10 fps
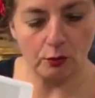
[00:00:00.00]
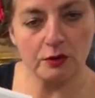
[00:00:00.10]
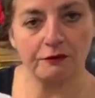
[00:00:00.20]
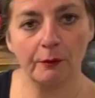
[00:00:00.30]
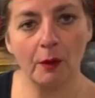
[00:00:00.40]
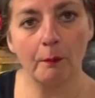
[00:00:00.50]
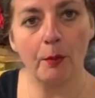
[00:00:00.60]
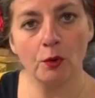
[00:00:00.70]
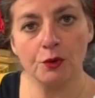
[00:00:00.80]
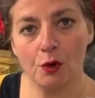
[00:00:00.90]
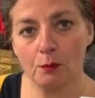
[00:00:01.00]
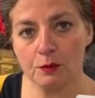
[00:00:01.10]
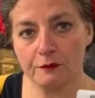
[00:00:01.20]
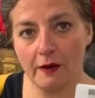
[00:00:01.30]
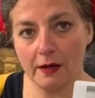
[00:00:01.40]
was from the
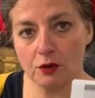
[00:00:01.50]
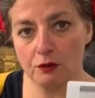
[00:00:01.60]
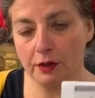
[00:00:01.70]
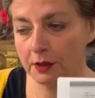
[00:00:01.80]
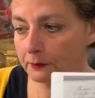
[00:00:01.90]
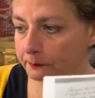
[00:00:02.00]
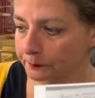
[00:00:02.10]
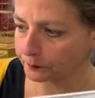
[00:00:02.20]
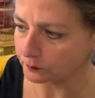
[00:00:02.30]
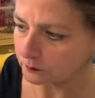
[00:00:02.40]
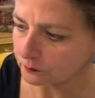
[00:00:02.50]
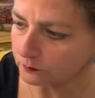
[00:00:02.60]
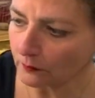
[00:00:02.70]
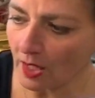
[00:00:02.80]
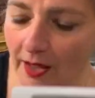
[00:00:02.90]
Bontems factory,
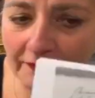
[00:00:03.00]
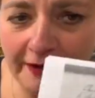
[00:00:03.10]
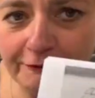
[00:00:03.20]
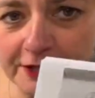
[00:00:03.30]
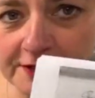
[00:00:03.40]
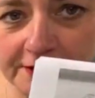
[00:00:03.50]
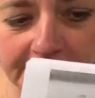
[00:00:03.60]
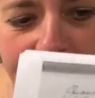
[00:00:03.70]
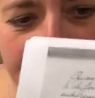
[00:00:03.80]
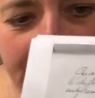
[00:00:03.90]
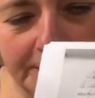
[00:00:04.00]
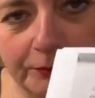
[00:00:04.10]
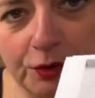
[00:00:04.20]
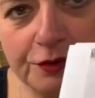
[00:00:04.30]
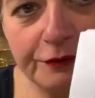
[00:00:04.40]
and they written
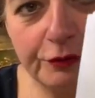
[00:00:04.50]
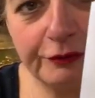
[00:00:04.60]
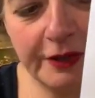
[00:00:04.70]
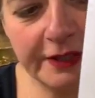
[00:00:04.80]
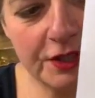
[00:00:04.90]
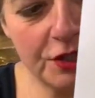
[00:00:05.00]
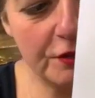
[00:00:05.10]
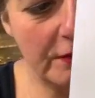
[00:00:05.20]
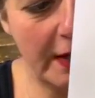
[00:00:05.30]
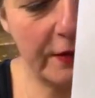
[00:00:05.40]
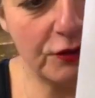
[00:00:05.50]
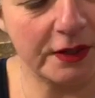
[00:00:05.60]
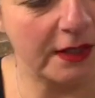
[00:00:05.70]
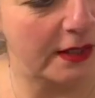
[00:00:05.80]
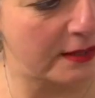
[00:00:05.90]
beautiful French
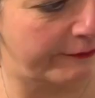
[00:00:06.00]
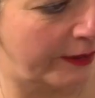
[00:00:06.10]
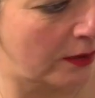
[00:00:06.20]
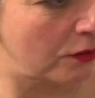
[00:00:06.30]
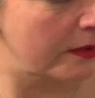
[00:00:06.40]
handwriting. Is it French or